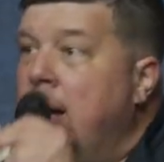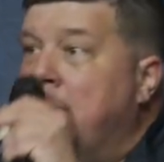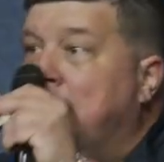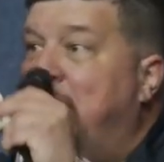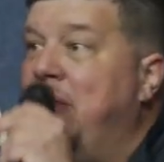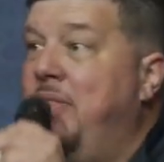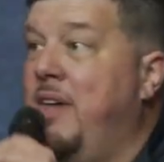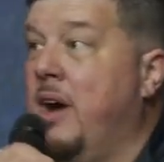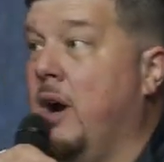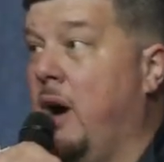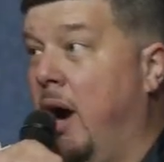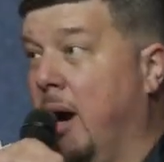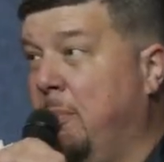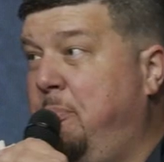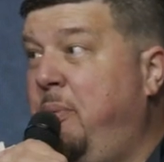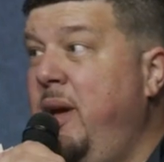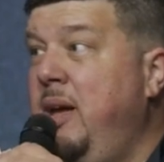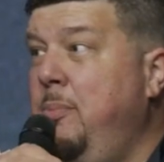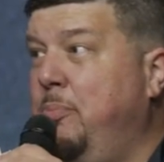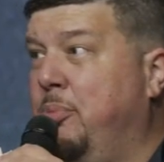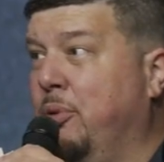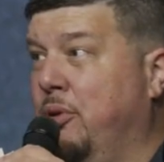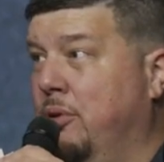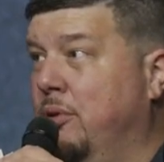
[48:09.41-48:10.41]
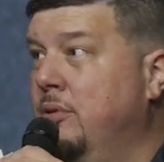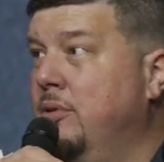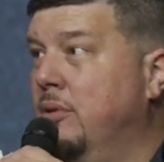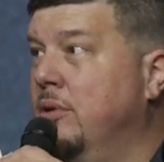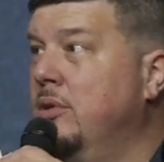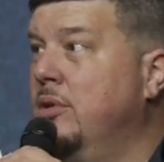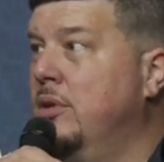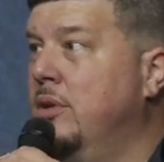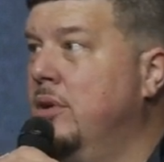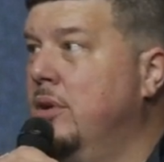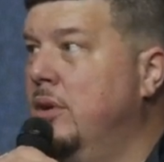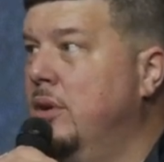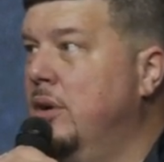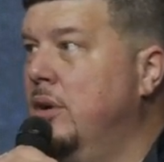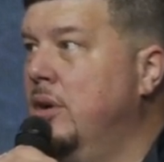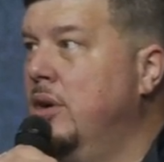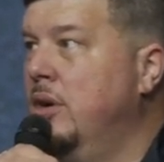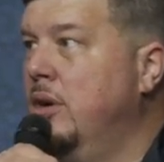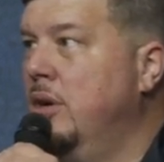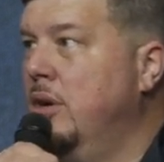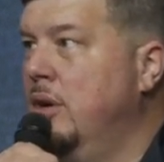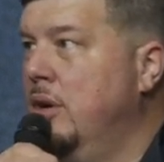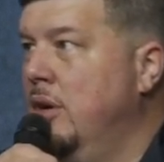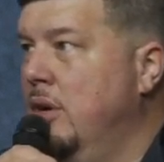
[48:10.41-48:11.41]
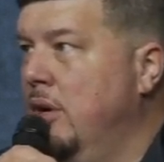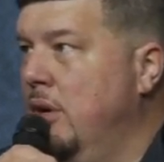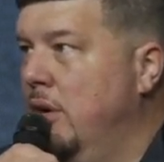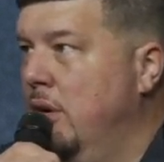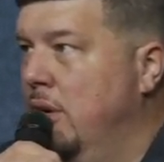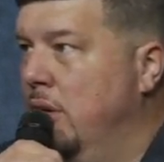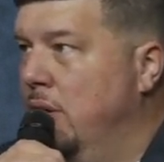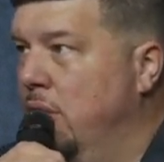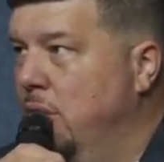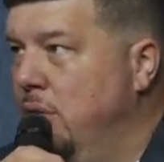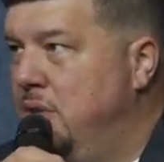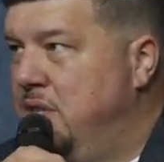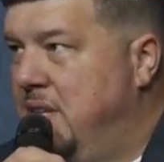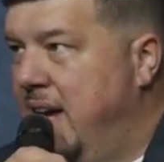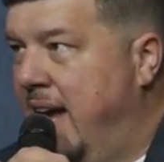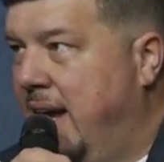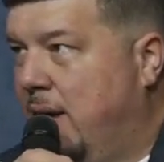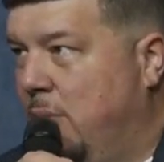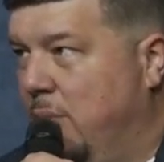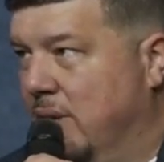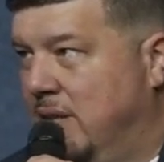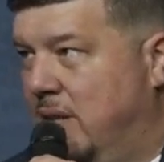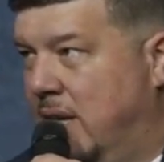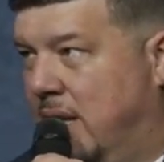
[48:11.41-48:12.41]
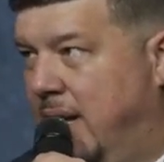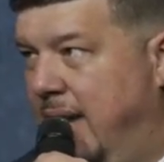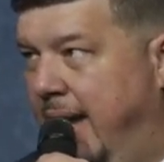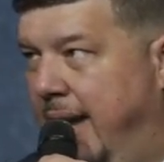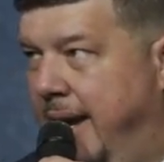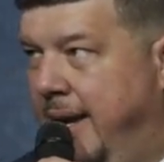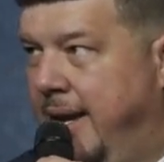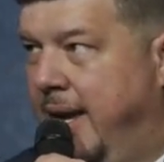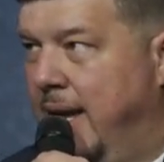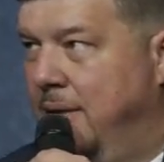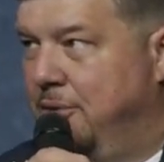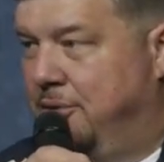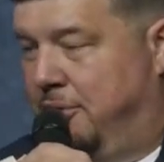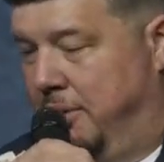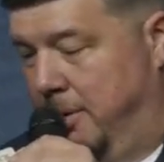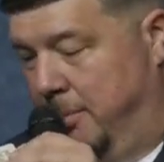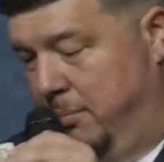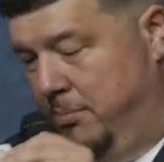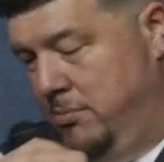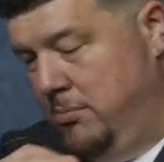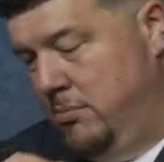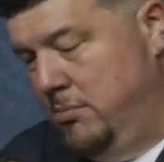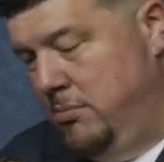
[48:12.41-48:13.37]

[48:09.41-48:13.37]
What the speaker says: But there are people who take what the king gives them.